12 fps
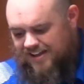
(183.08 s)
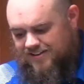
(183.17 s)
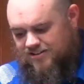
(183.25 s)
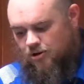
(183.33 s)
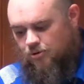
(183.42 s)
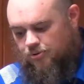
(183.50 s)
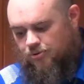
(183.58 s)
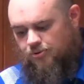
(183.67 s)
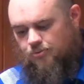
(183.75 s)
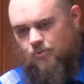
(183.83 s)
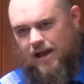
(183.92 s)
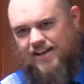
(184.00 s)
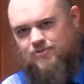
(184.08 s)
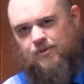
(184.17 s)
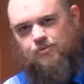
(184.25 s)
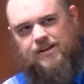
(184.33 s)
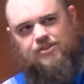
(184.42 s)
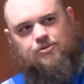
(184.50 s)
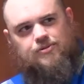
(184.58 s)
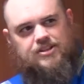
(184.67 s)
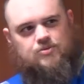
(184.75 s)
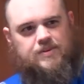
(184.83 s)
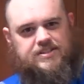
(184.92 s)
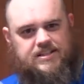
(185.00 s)
So as we read through
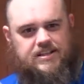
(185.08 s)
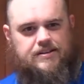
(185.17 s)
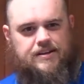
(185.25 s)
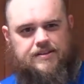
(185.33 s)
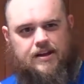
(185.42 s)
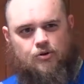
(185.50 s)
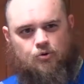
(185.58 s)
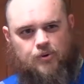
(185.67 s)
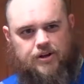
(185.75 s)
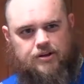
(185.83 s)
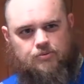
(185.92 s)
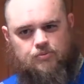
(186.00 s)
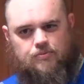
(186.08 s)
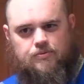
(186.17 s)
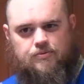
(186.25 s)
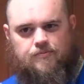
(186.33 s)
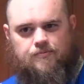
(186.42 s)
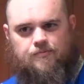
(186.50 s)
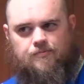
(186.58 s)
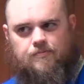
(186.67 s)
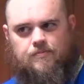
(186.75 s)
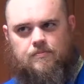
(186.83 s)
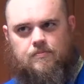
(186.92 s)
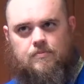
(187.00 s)
this, we see that they were really
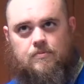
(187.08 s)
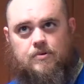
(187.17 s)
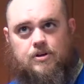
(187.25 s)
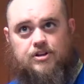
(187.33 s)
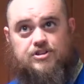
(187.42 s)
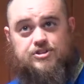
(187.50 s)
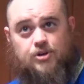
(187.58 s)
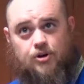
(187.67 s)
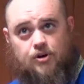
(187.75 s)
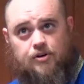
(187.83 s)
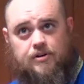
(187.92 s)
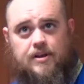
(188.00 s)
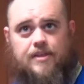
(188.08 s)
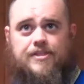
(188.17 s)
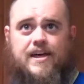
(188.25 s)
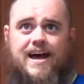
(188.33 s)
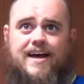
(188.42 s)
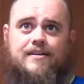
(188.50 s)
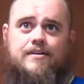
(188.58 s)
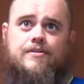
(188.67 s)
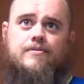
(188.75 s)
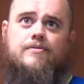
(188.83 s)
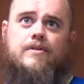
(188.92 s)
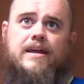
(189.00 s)
concerned that
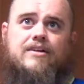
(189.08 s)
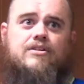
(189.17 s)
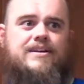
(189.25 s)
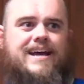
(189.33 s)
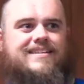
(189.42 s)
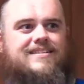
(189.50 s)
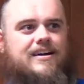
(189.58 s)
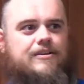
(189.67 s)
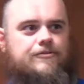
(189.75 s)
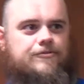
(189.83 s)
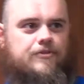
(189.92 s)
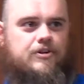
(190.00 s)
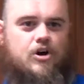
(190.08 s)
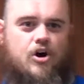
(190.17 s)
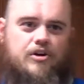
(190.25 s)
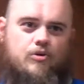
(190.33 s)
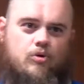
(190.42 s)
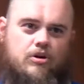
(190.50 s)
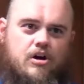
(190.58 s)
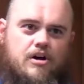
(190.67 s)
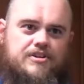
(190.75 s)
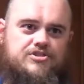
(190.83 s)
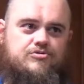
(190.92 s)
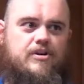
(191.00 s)
England had kind of gone
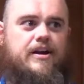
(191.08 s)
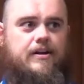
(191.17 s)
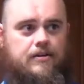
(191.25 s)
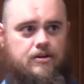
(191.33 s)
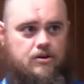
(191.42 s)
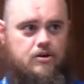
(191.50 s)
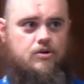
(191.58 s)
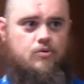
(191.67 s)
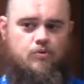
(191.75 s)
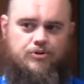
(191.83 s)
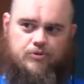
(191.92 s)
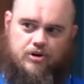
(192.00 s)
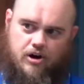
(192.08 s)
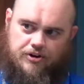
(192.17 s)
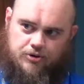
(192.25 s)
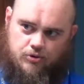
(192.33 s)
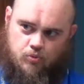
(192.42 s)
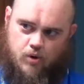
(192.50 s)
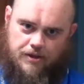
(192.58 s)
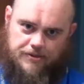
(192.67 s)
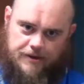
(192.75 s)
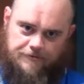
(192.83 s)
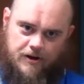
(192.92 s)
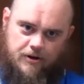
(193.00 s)
astray with regard to what
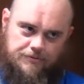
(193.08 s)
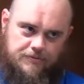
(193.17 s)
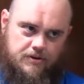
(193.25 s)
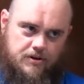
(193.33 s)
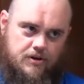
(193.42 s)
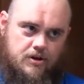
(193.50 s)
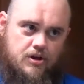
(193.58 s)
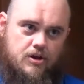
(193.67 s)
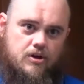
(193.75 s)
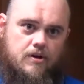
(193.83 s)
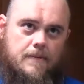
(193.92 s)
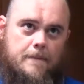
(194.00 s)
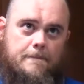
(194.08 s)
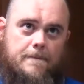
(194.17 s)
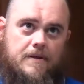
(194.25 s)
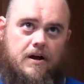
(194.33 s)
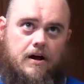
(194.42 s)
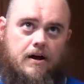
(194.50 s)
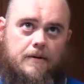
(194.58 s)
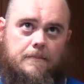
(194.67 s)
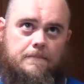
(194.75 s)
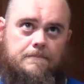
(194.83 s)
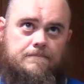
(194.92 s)
they felt the